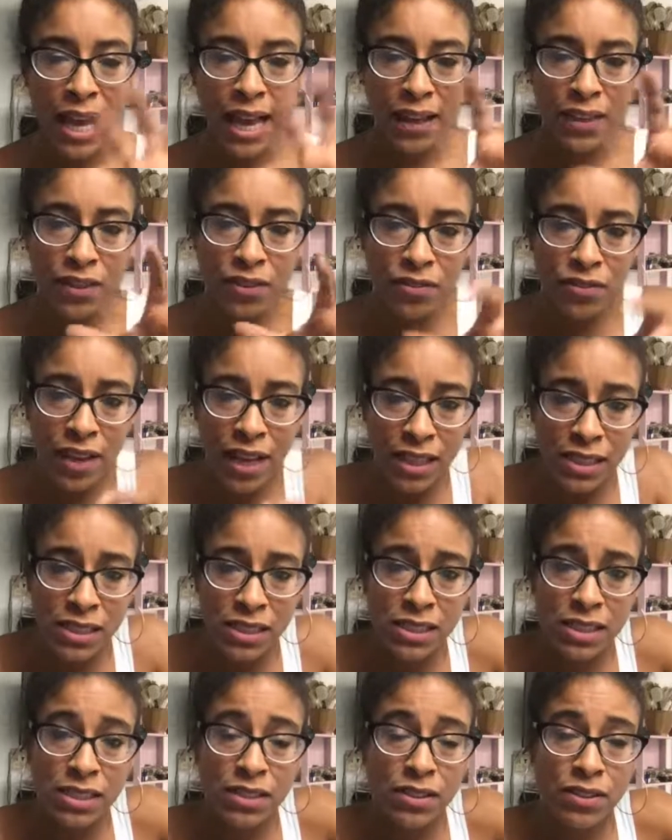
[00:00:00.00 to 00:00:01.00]
And the
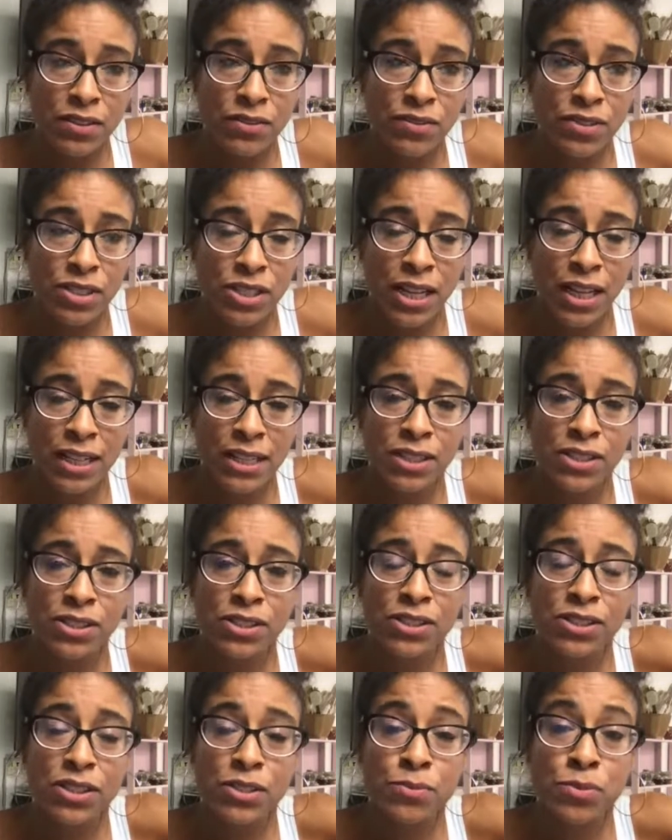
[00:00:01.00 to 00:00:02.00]
vagina
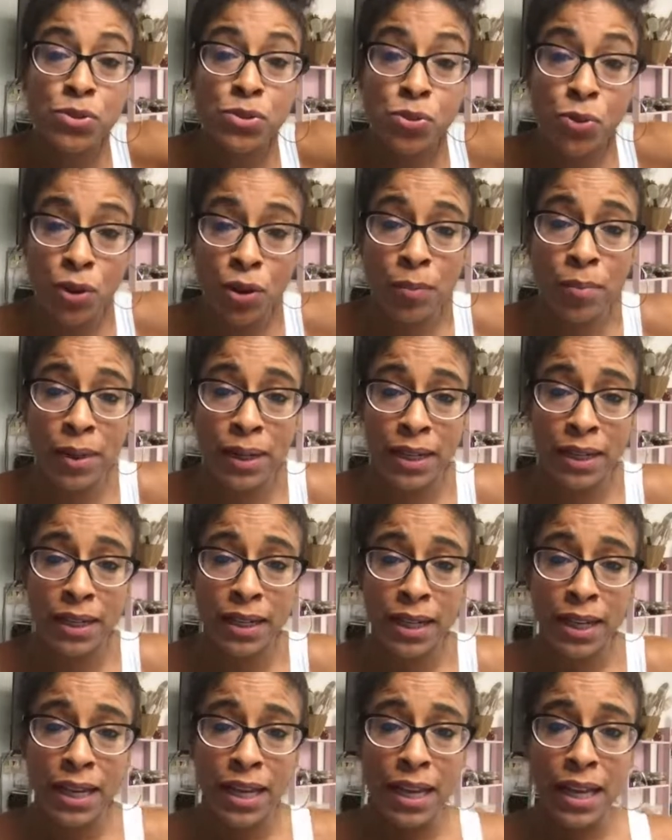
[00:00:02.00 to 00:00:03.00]
is absorbent,
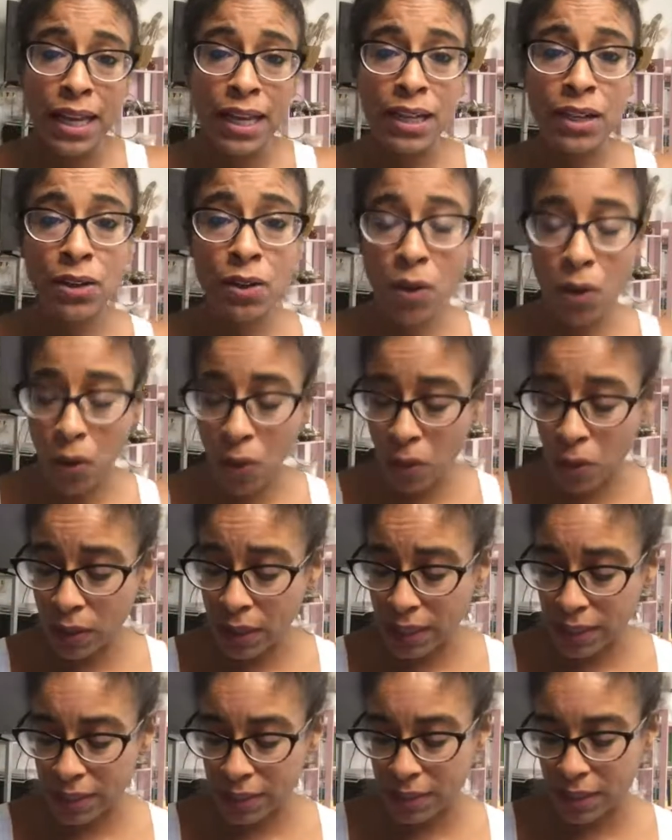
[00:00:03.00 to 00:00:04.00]
and it'll
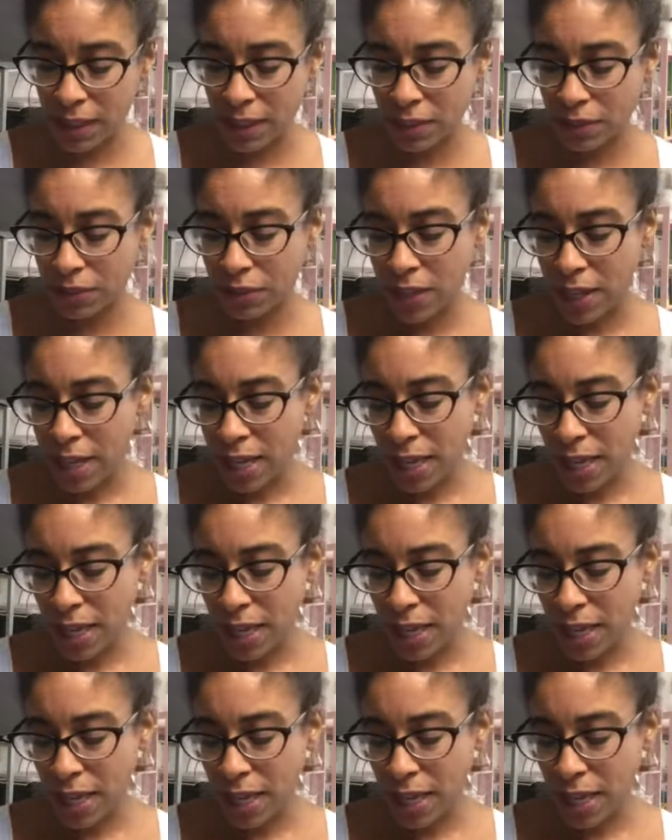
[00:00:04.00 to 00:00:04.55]
hold that stuff.